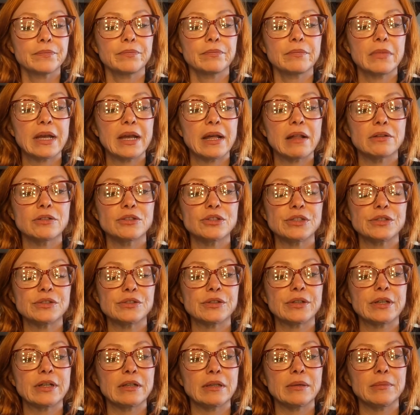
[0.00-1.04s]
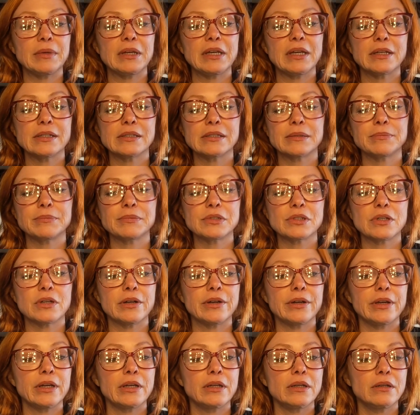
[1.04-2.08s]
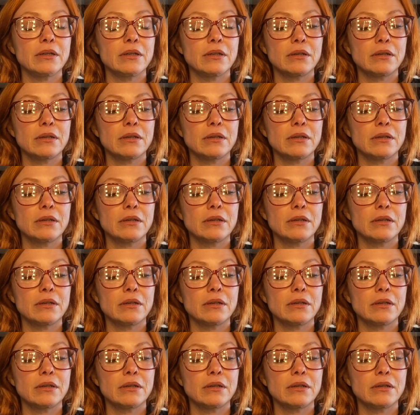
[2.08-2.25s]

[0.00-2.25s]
My allergies are killing me, guys. I'm sorry.